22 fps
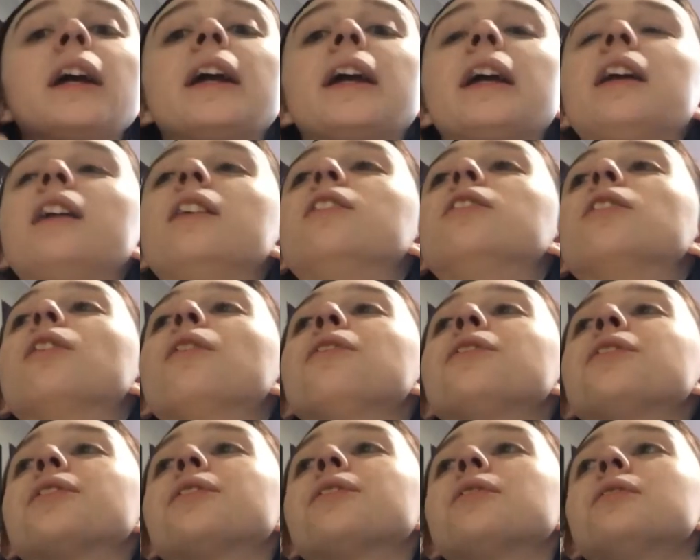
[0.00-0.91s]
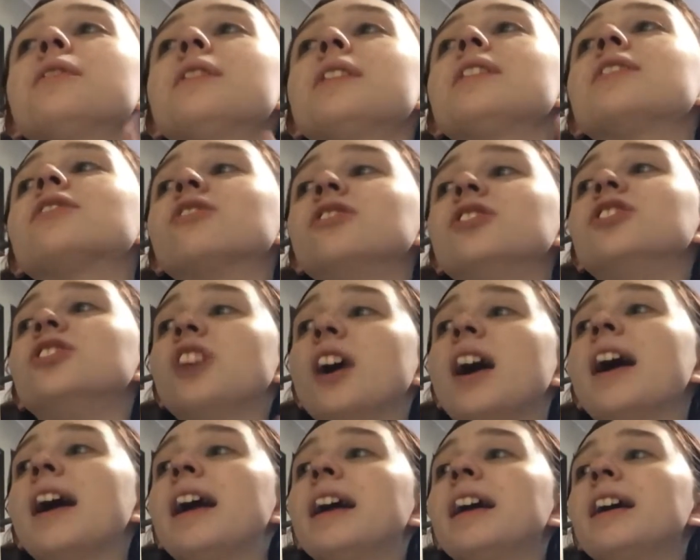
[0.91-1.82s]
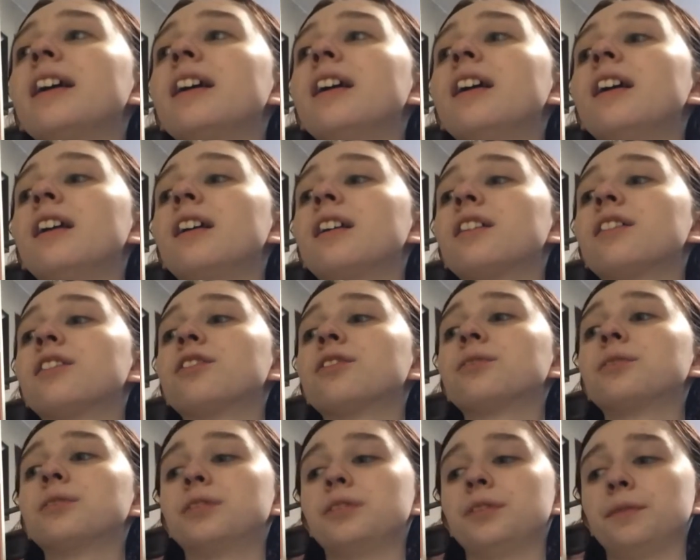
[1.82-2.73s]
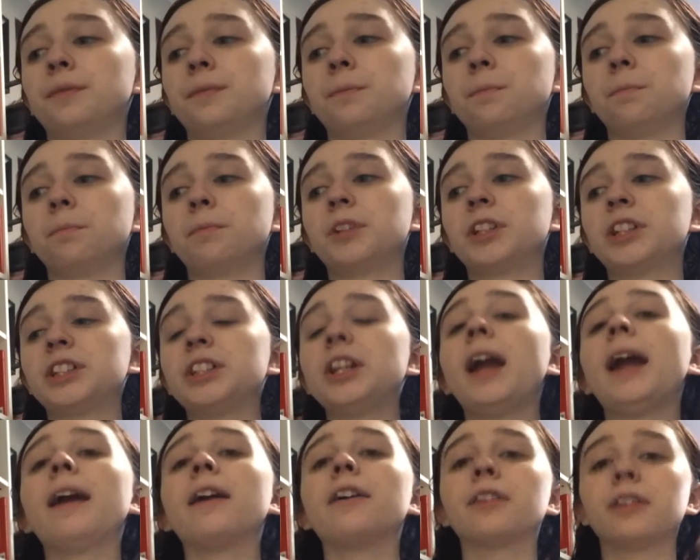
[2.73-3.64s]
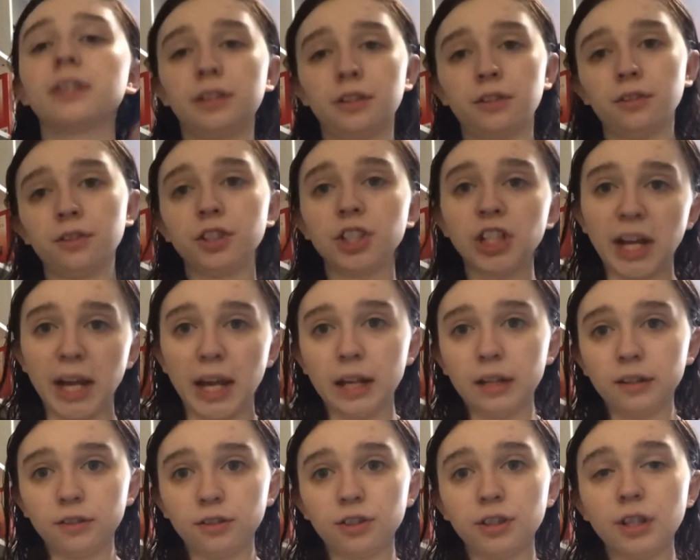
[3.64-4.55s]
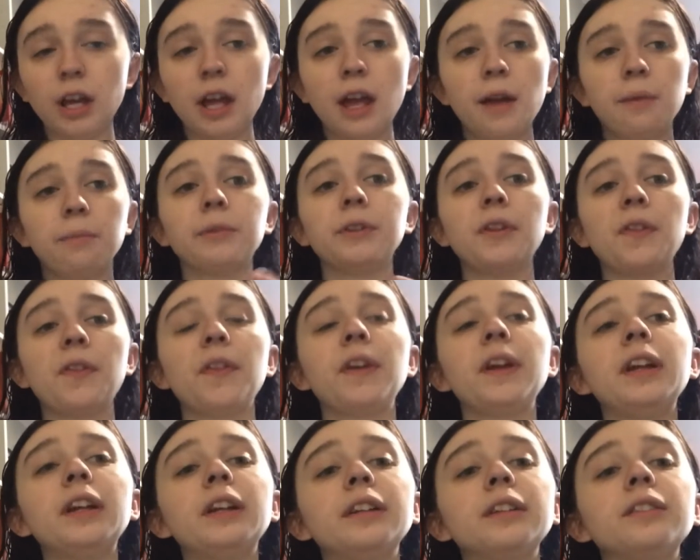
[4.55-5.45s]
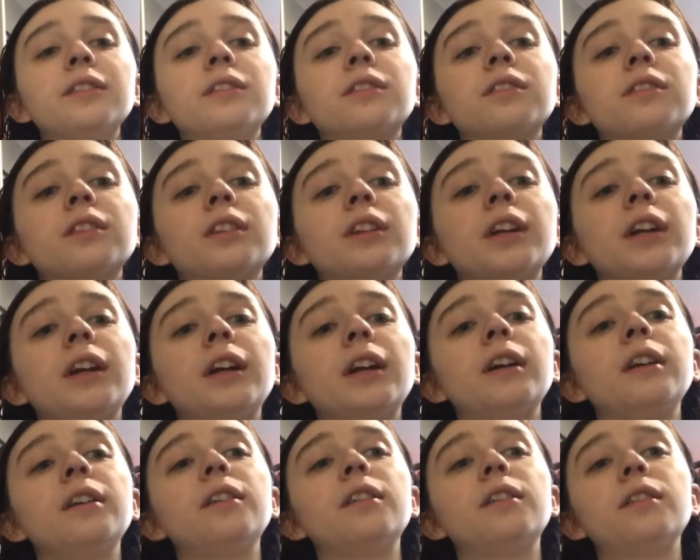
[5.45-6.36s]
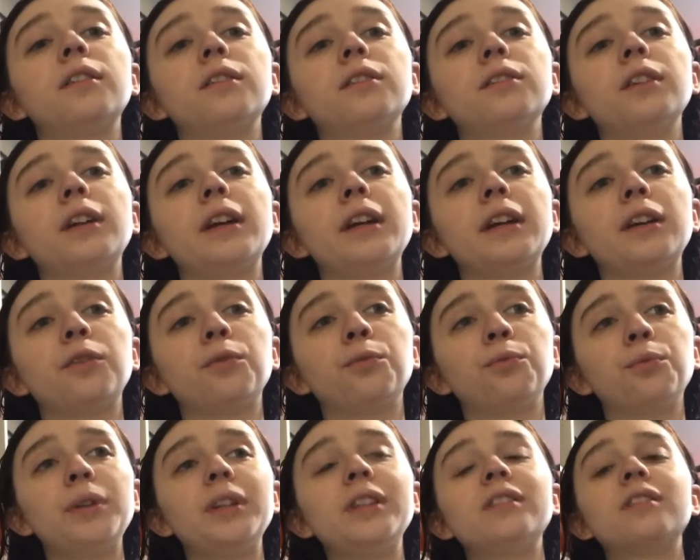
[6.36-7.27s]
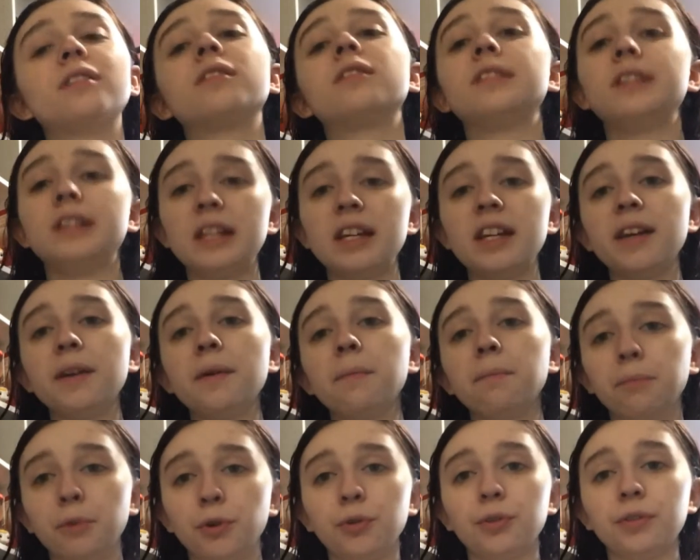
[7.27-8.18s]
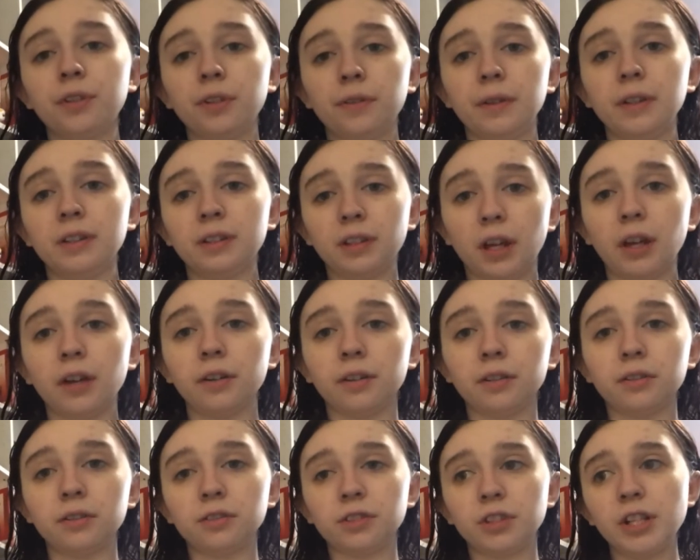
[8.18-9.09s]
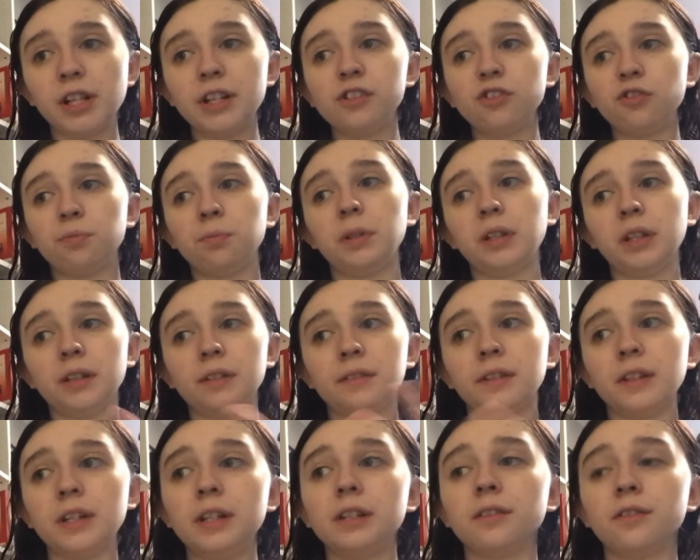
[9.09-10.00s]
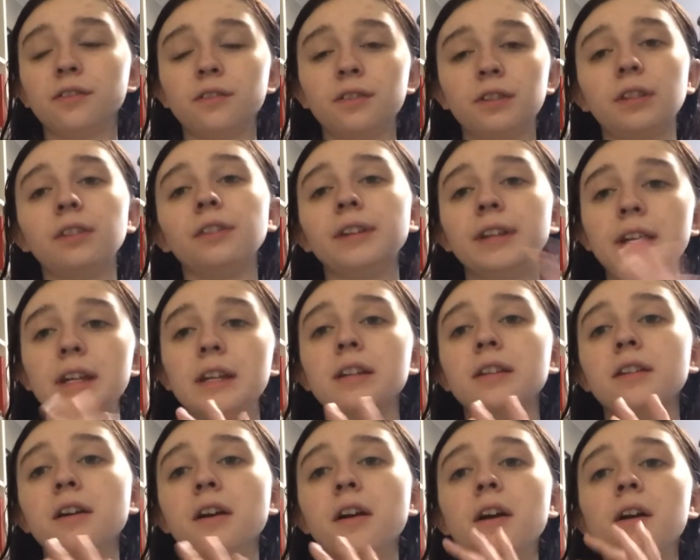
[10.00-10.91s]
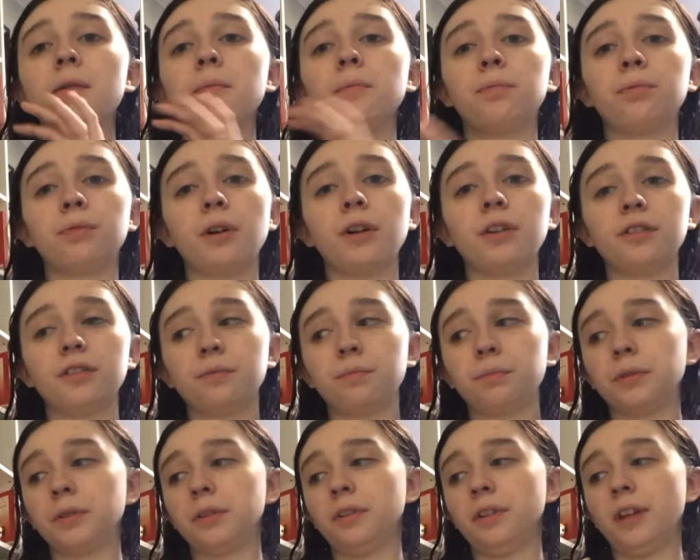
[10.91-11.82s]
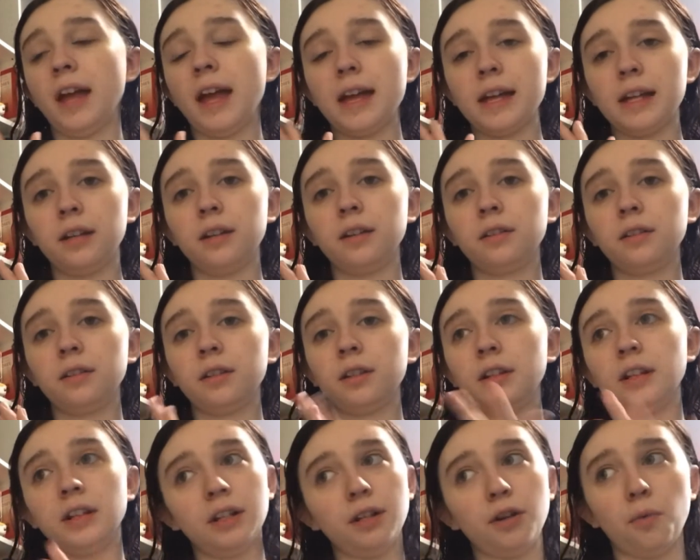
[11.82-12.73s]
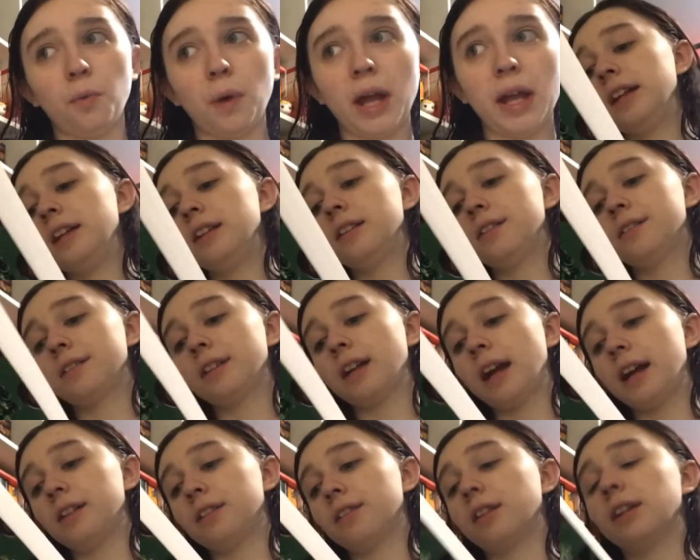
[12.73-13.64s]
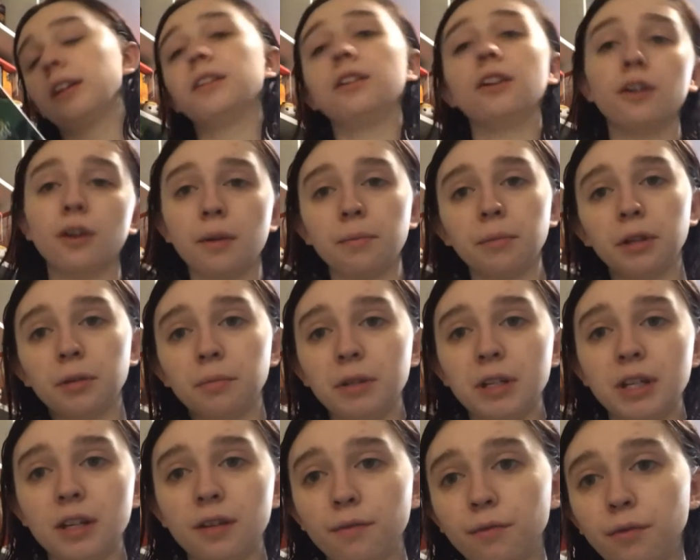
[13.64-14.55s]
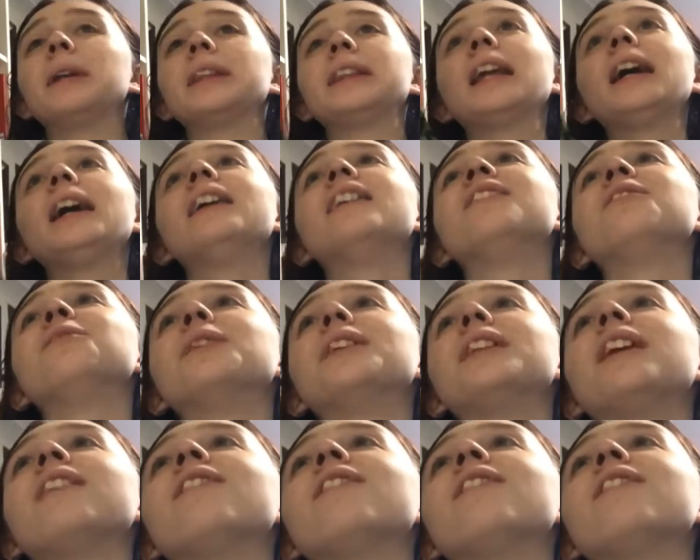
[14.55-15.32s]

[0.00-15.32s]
he goes through this giant sort of character change, but the thing is, like, we see most of his character change because he is still in Prosper's head, in a way. He decides, like, no, I'm gonna be evil. But then when they